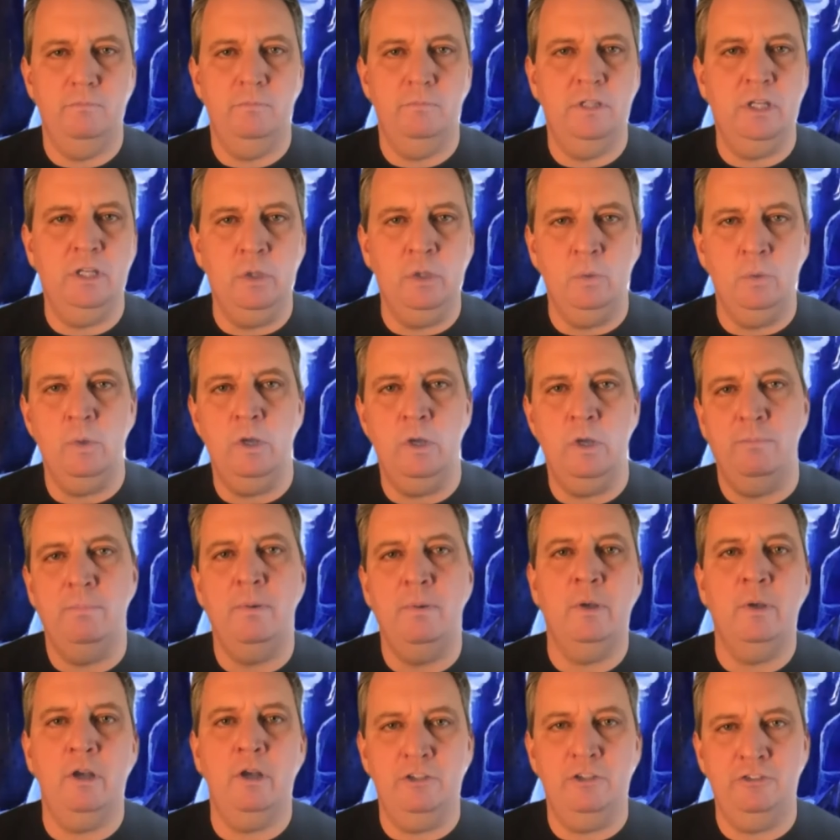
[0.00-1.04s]
dealing with,
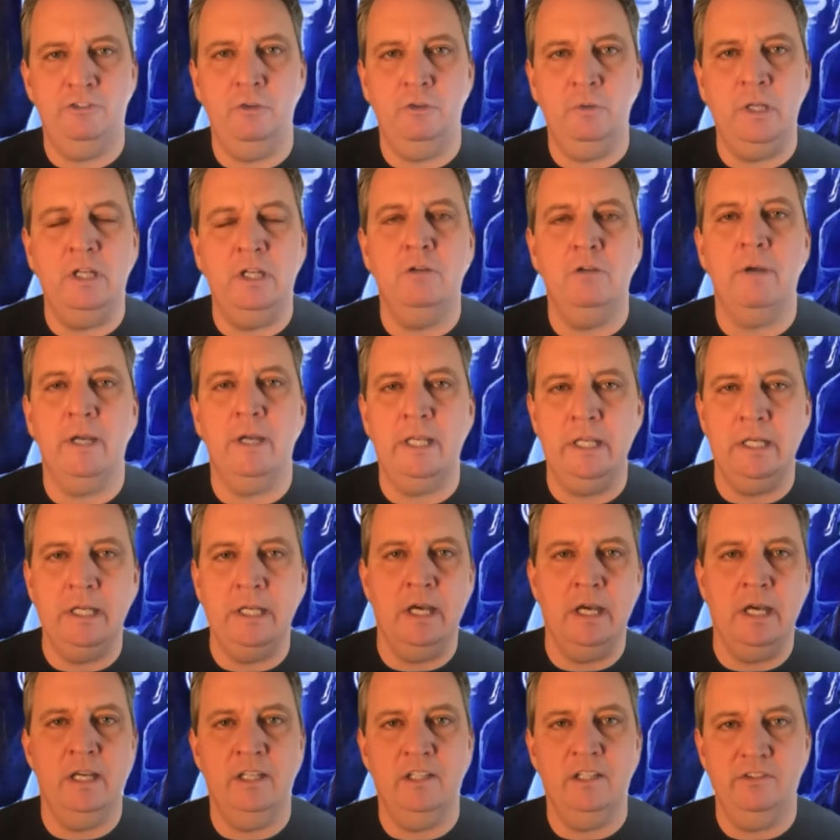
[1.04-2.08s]
but we also need to
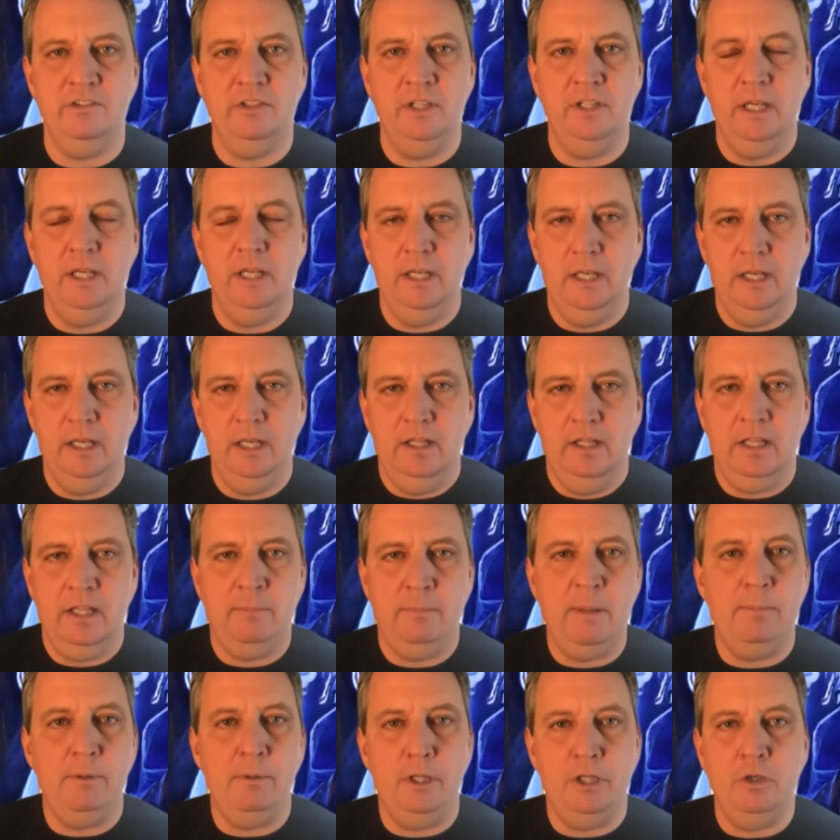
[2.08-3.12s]
recognize
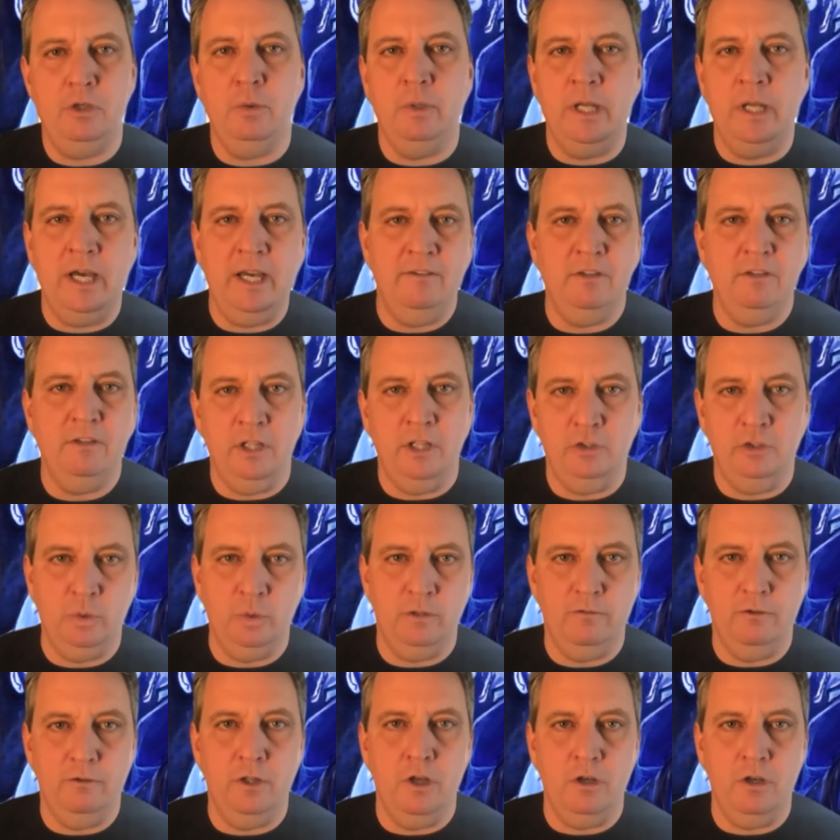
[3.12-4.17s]
that people like you and I have done this
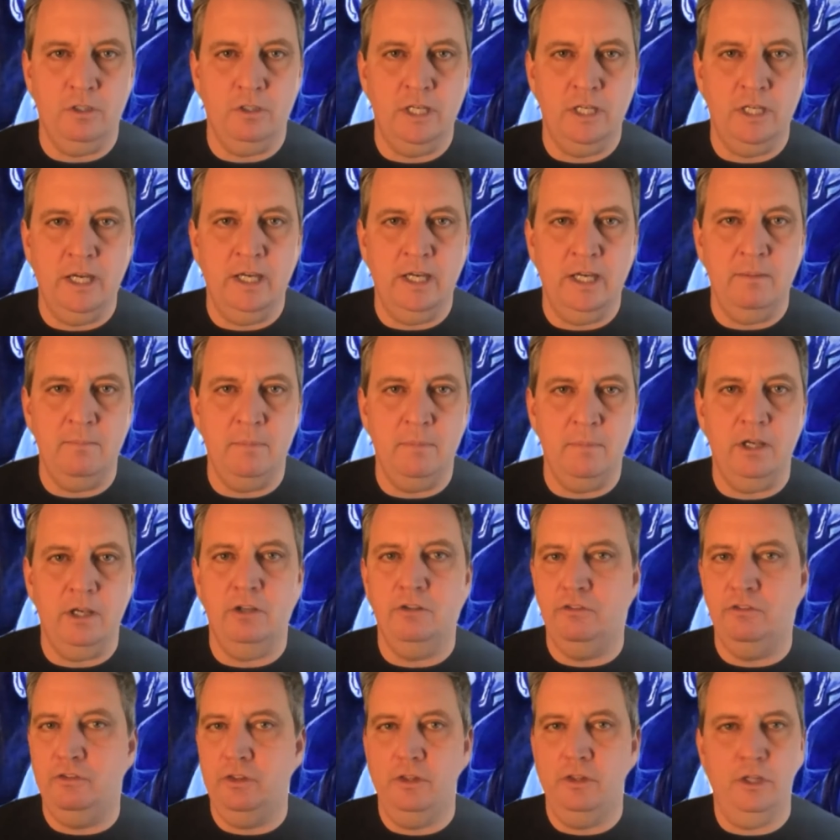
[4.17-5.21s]
work for a long time
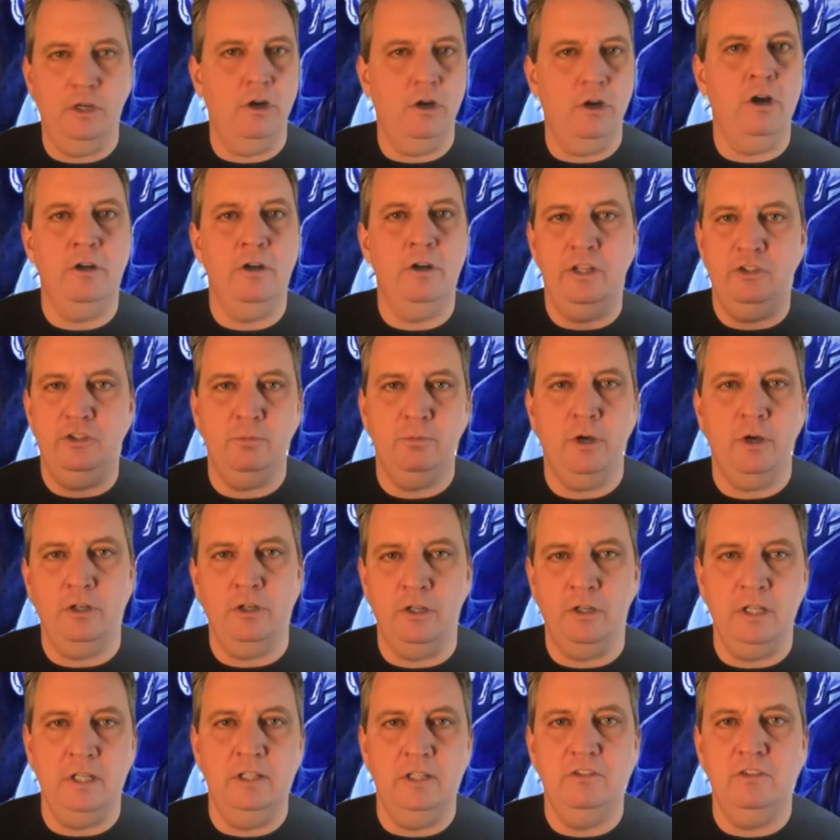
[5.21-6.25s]
because there are these
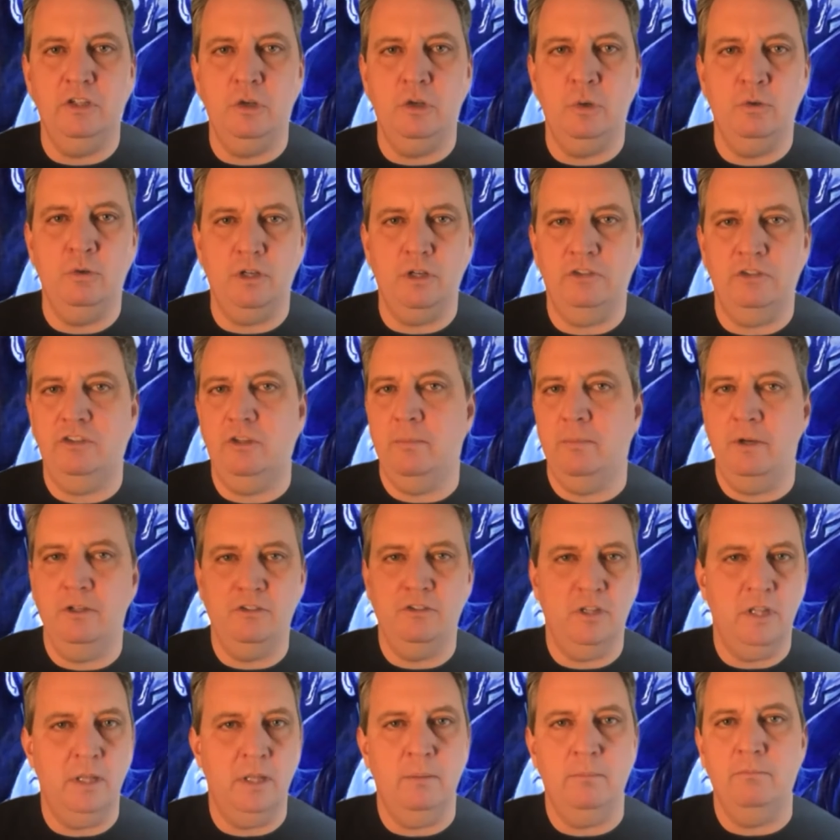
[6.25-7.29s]
broader needs, and you addressed a
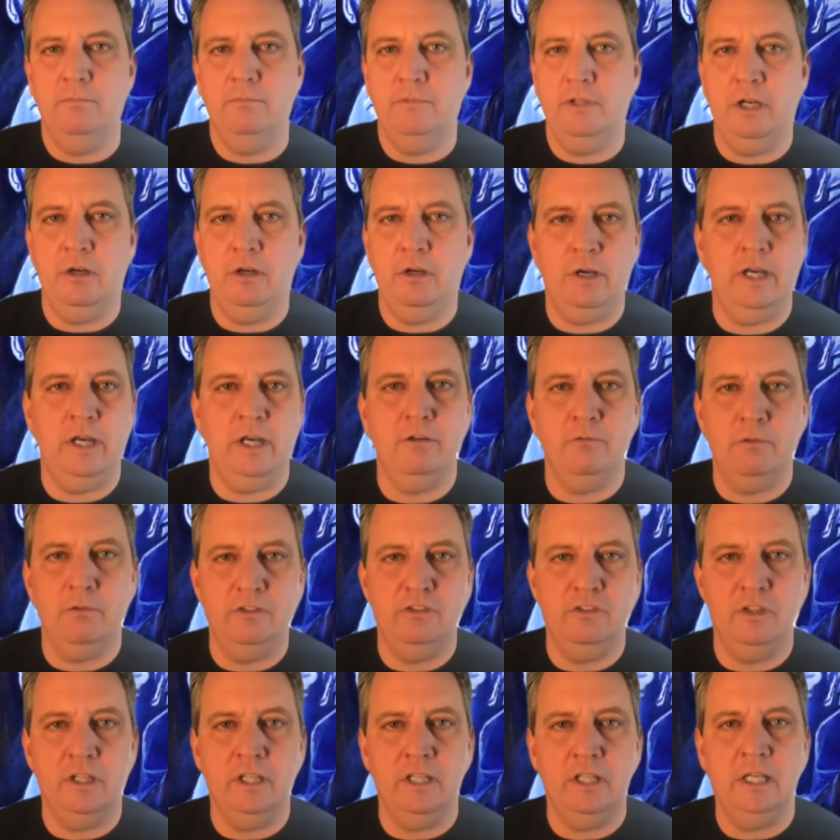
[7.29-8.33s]
bunch of them, you know, kind of
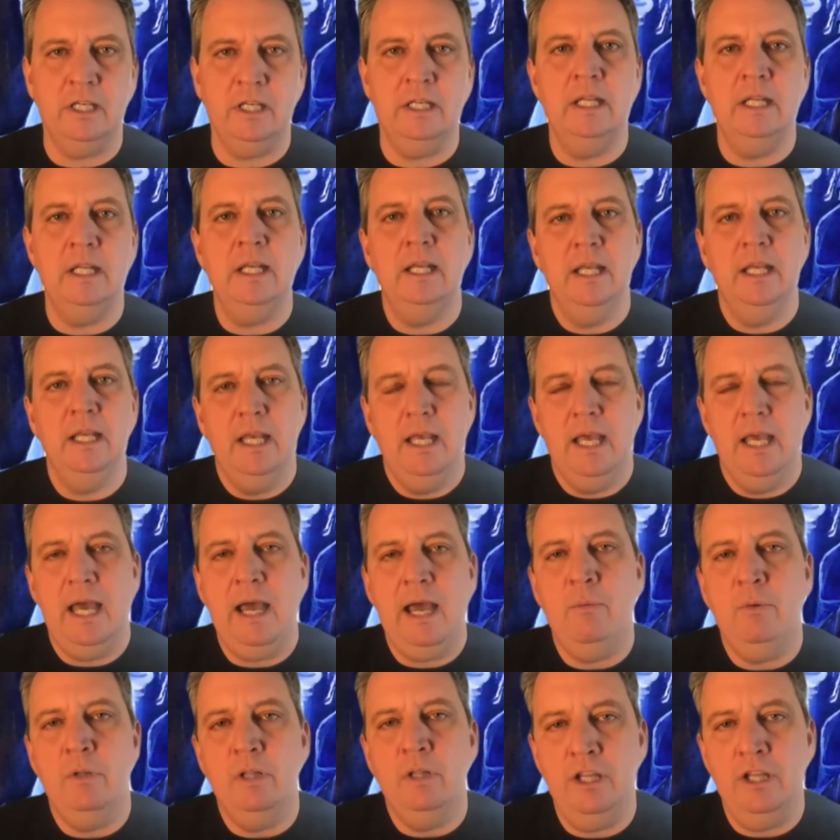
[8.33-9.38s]
recently. And
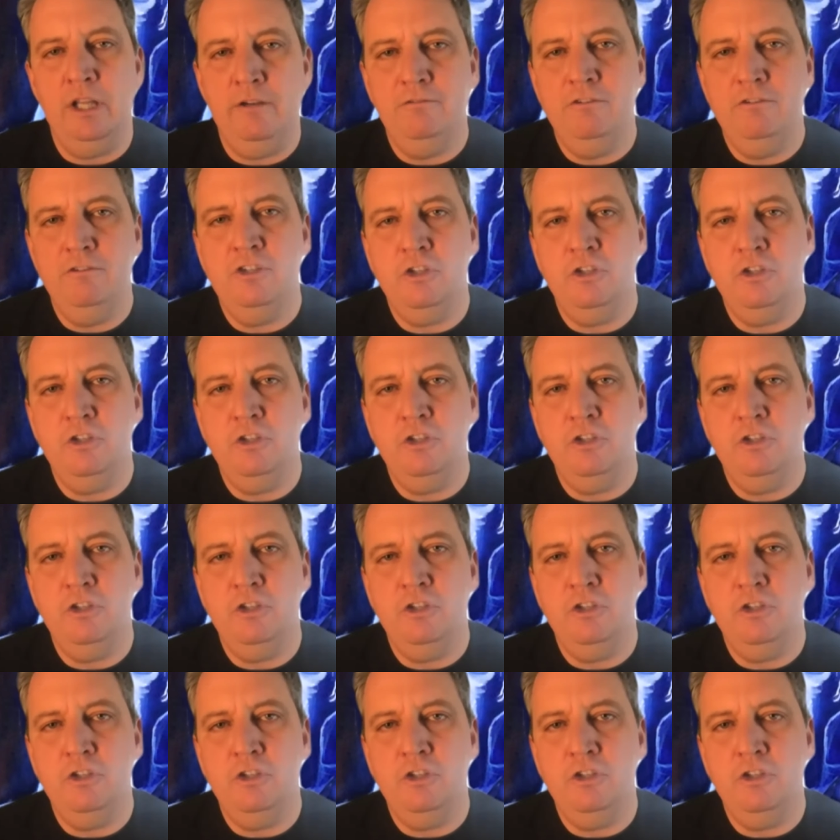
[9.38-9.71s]
I would love